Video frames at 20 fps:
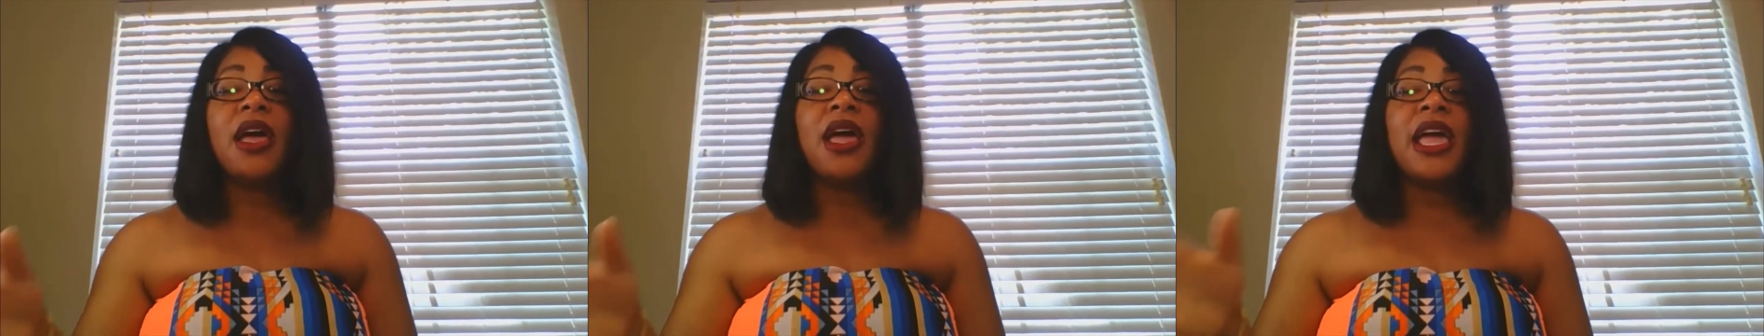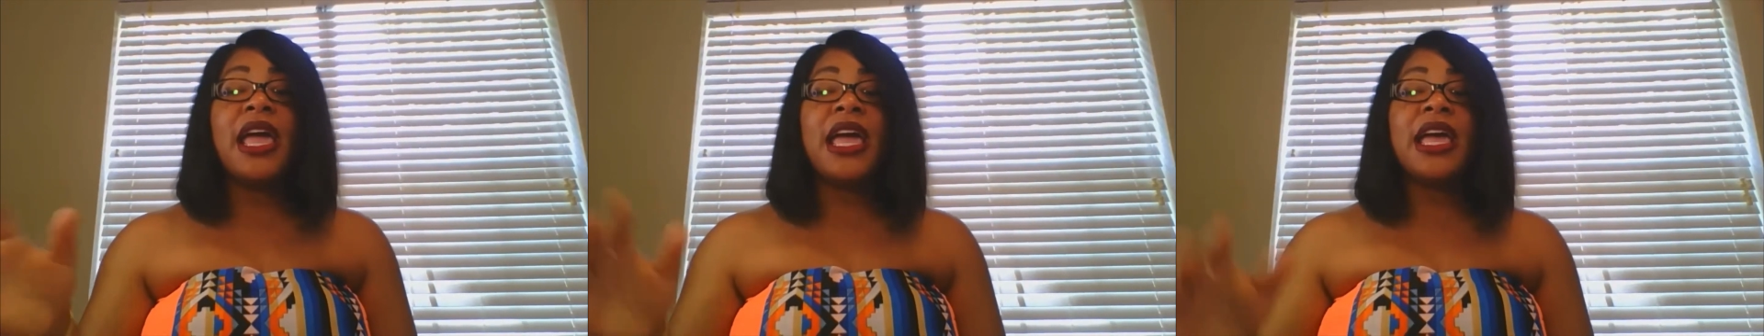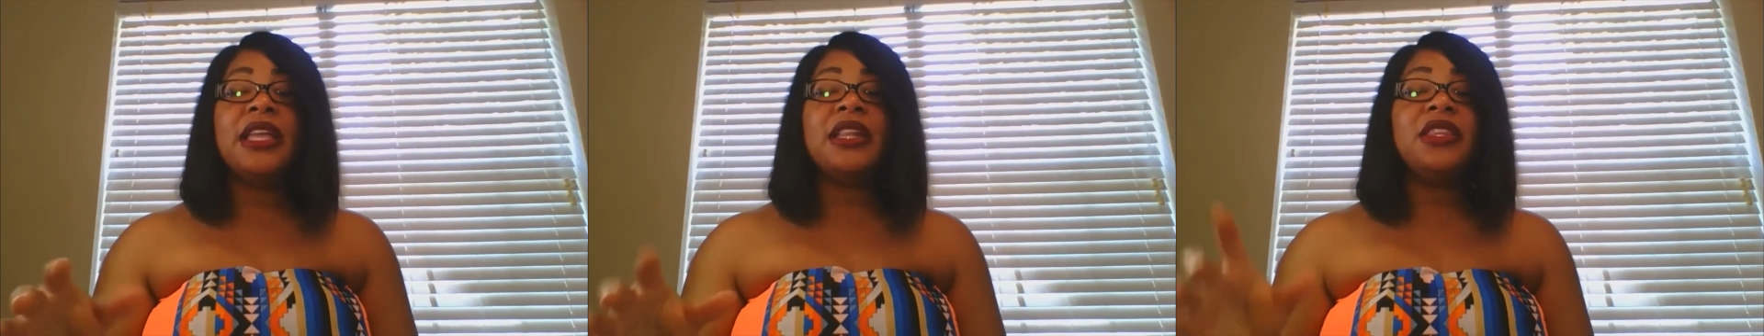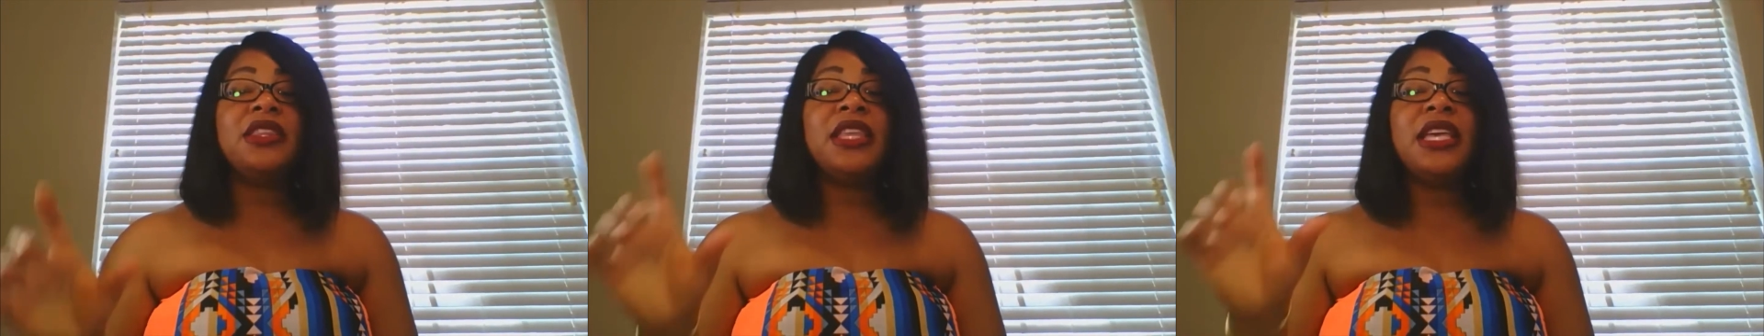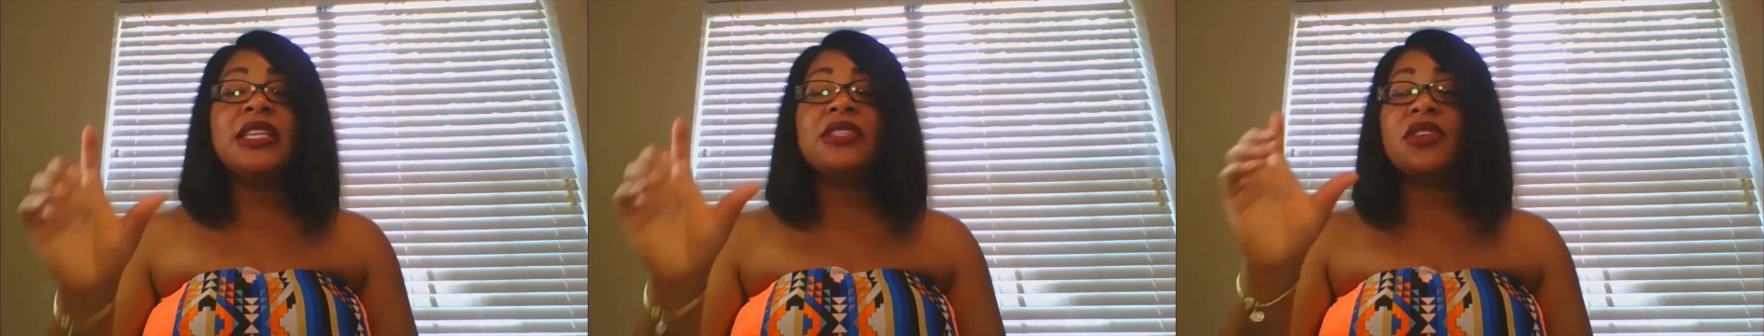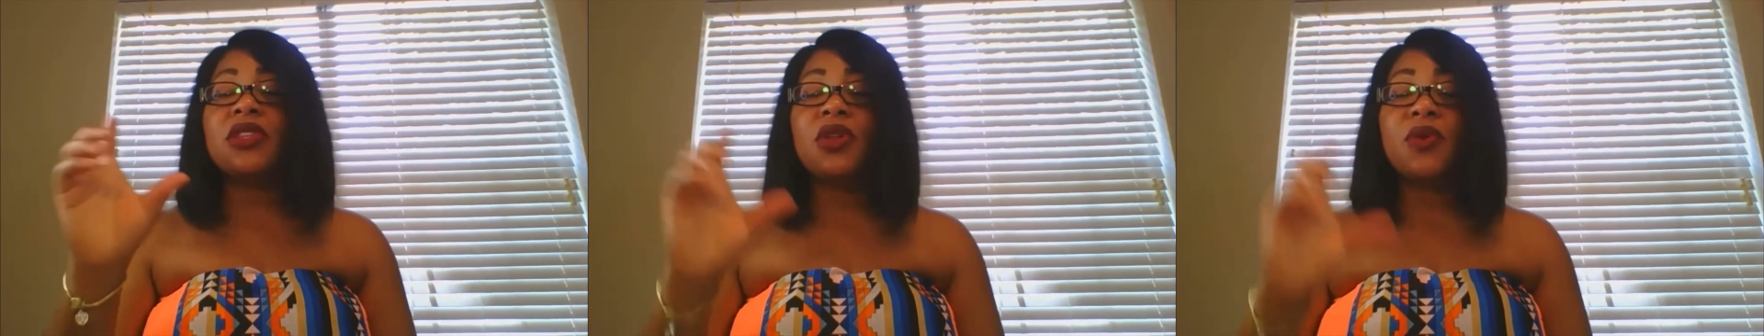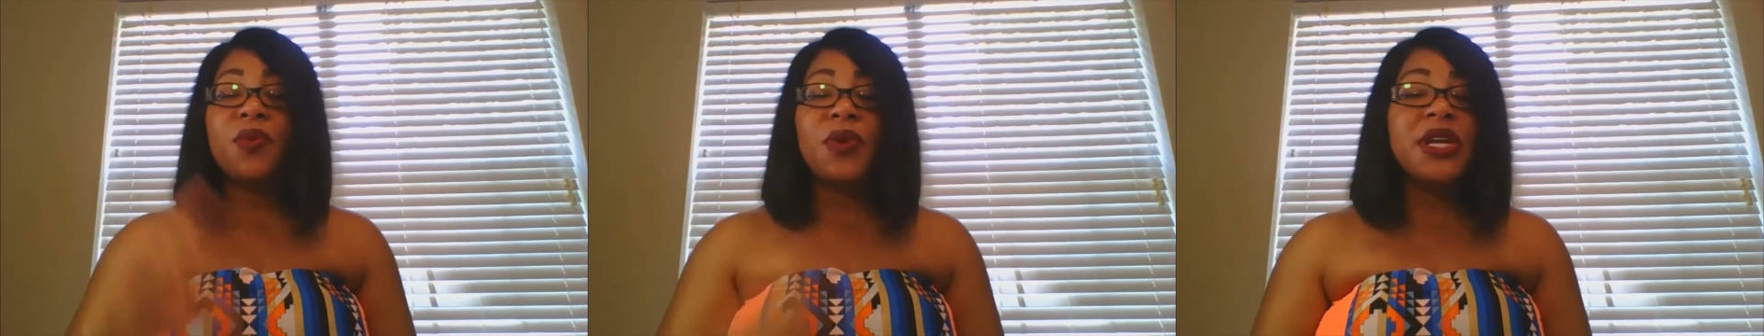And these
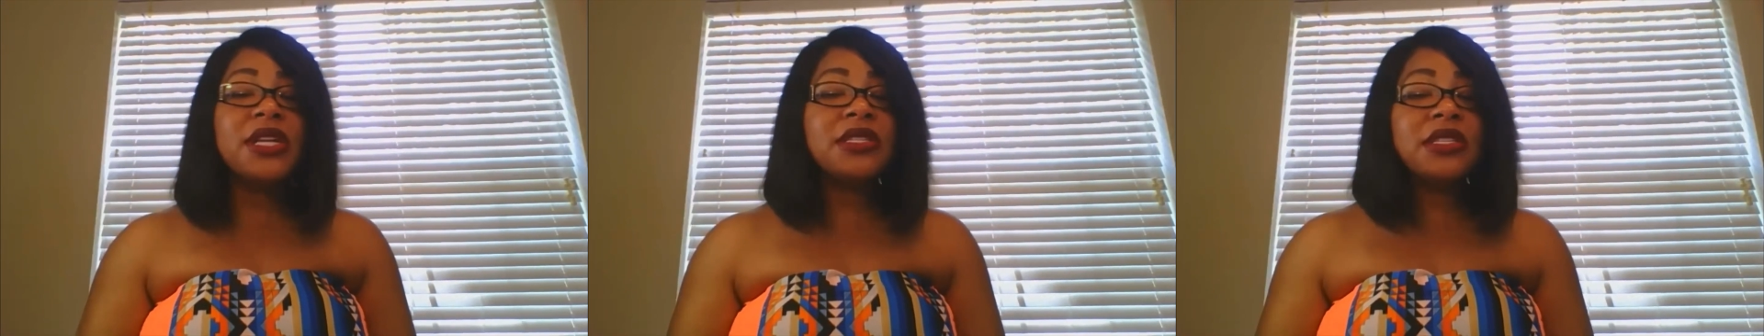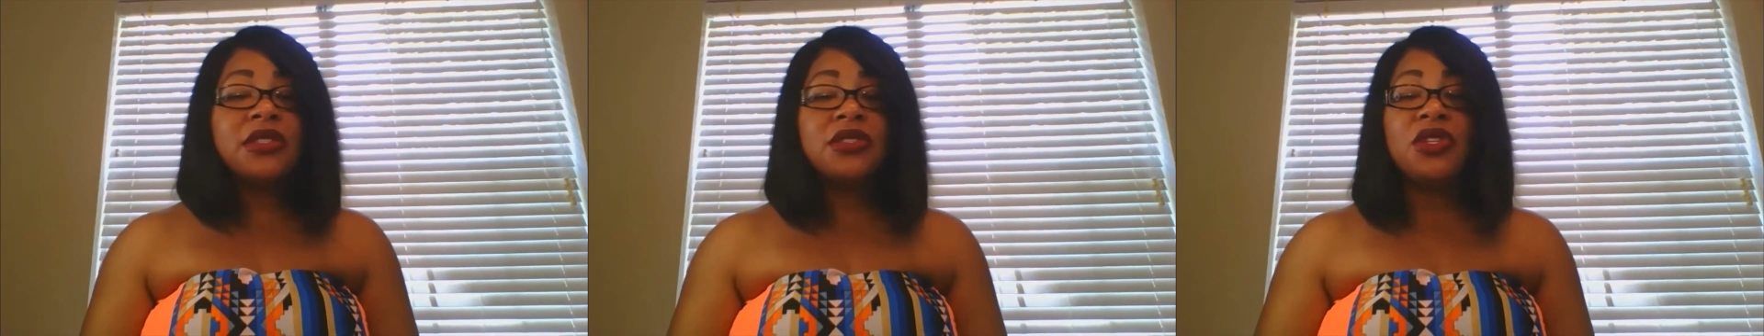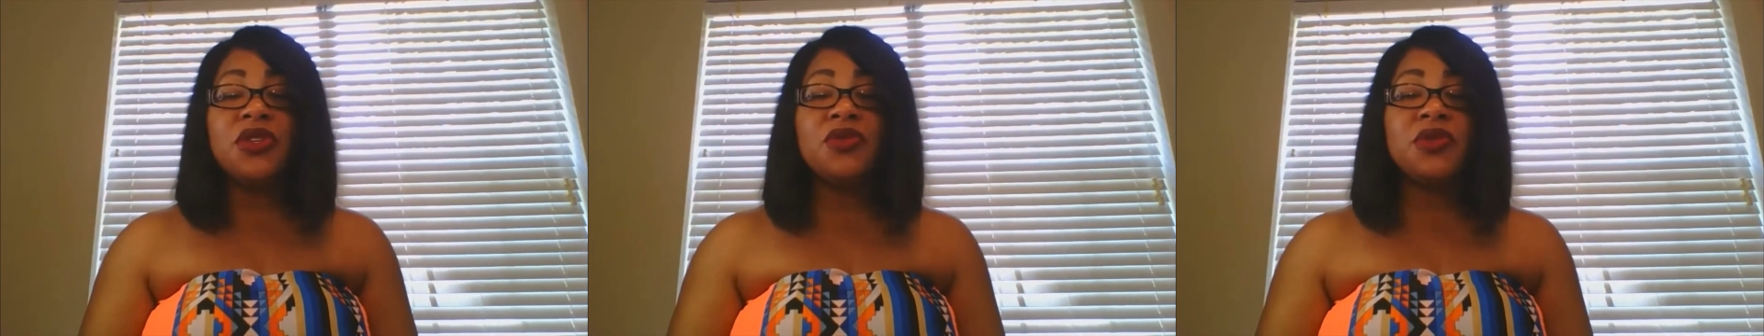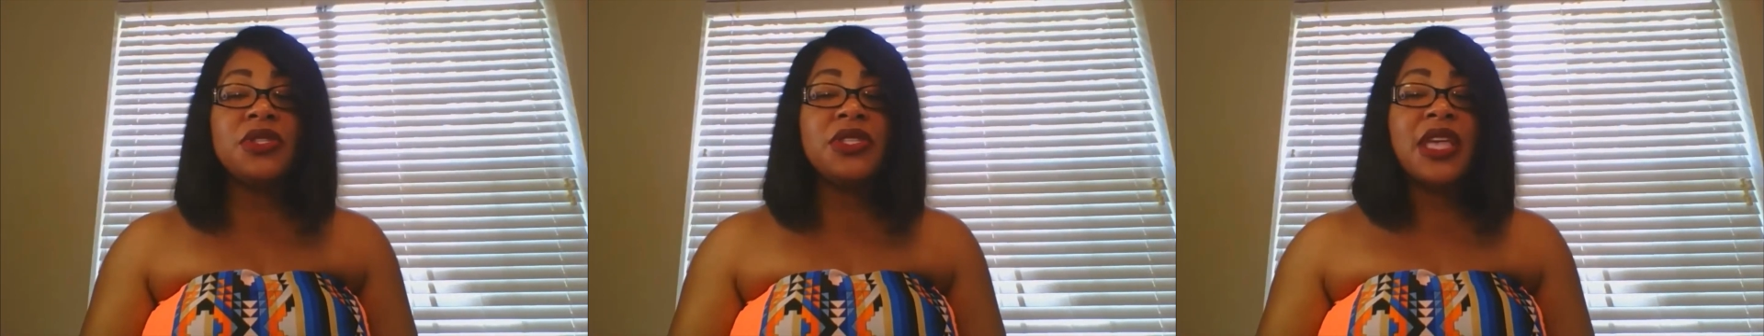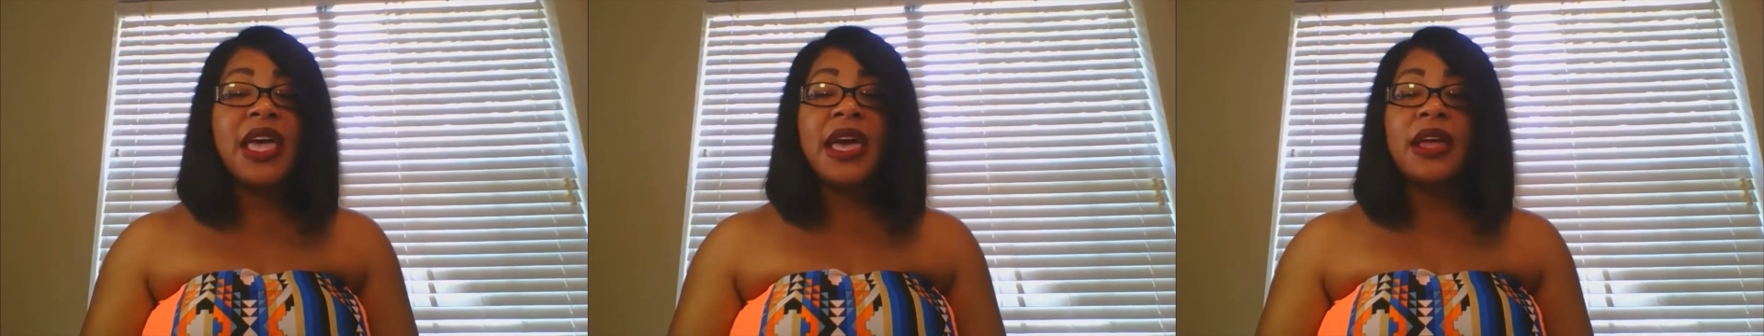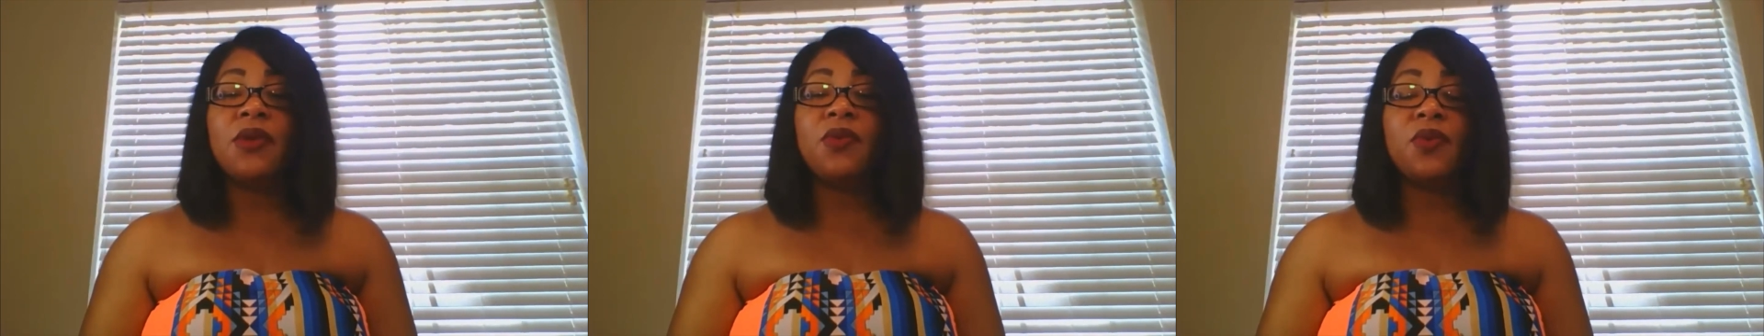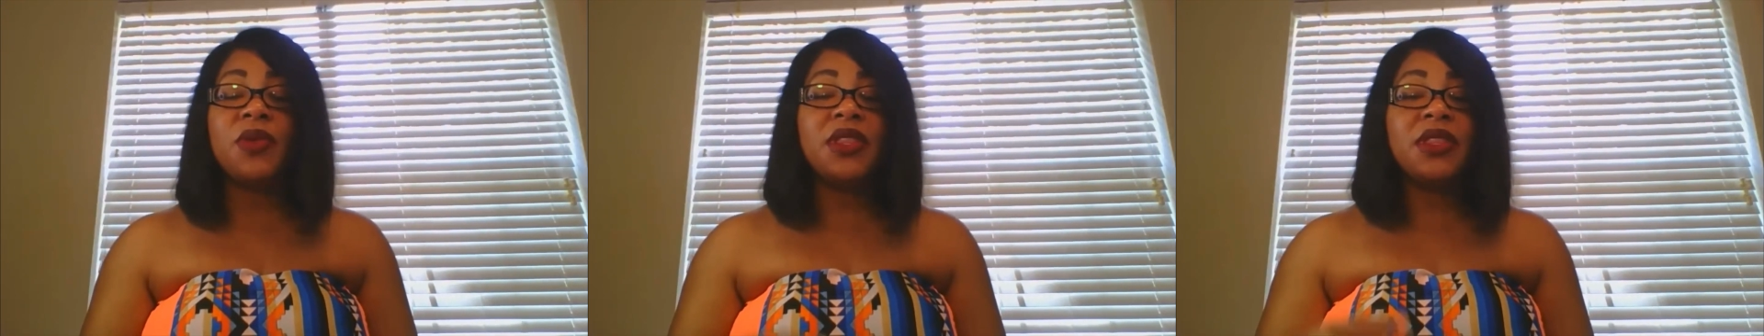are the reasons you
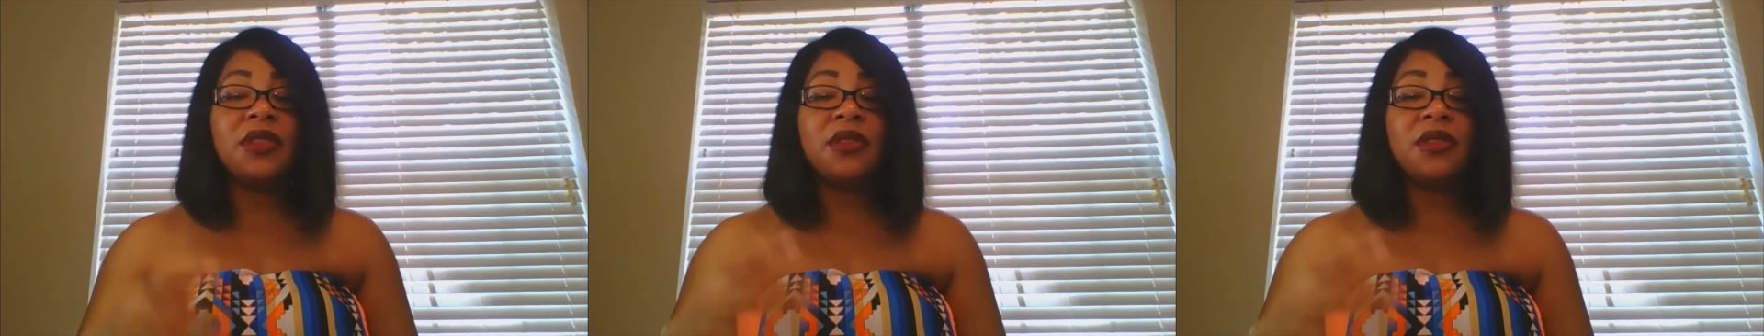said